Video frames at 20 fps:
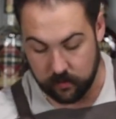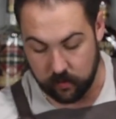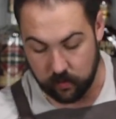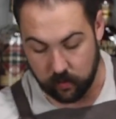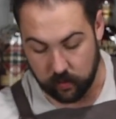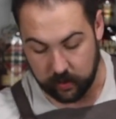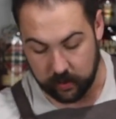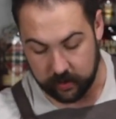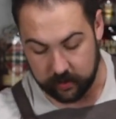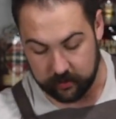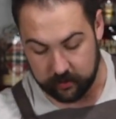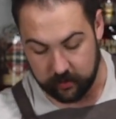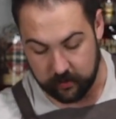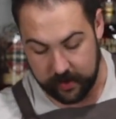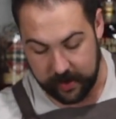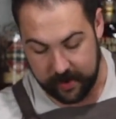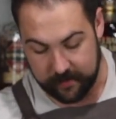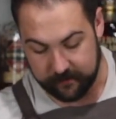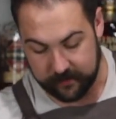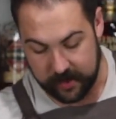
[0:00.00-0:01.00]
We're going to do
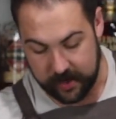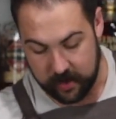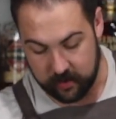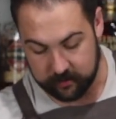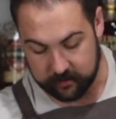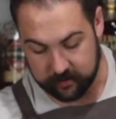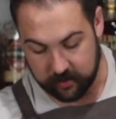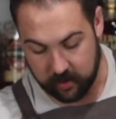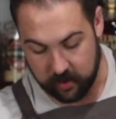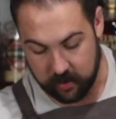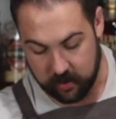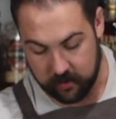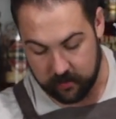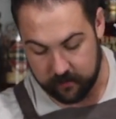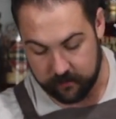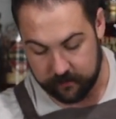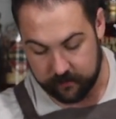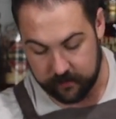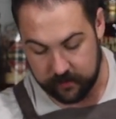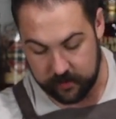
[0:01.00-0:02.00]
half an ounce
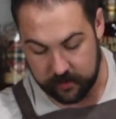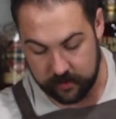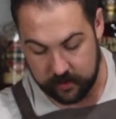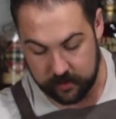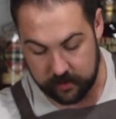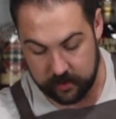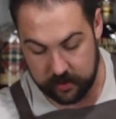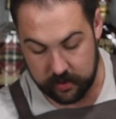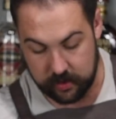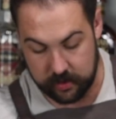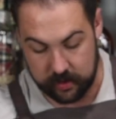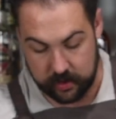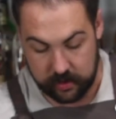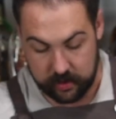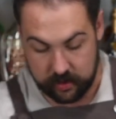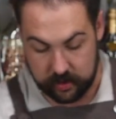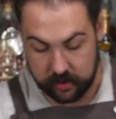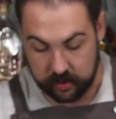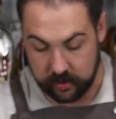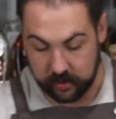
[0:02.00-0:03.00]
of
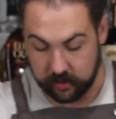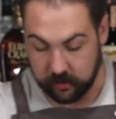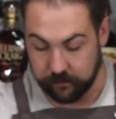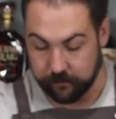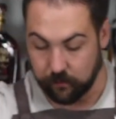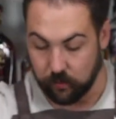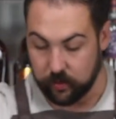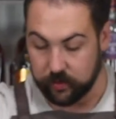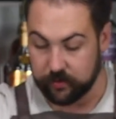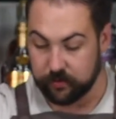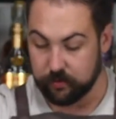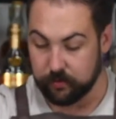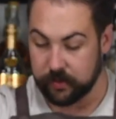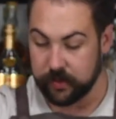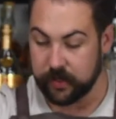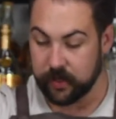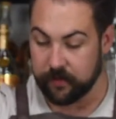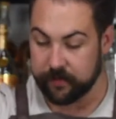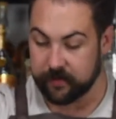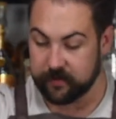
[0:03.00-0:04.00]
Liquor
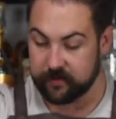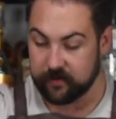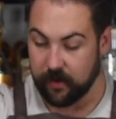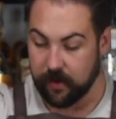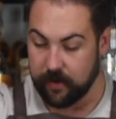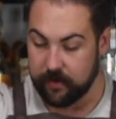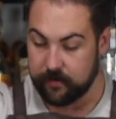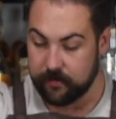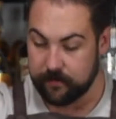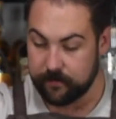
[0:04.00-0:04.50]
43 on this side.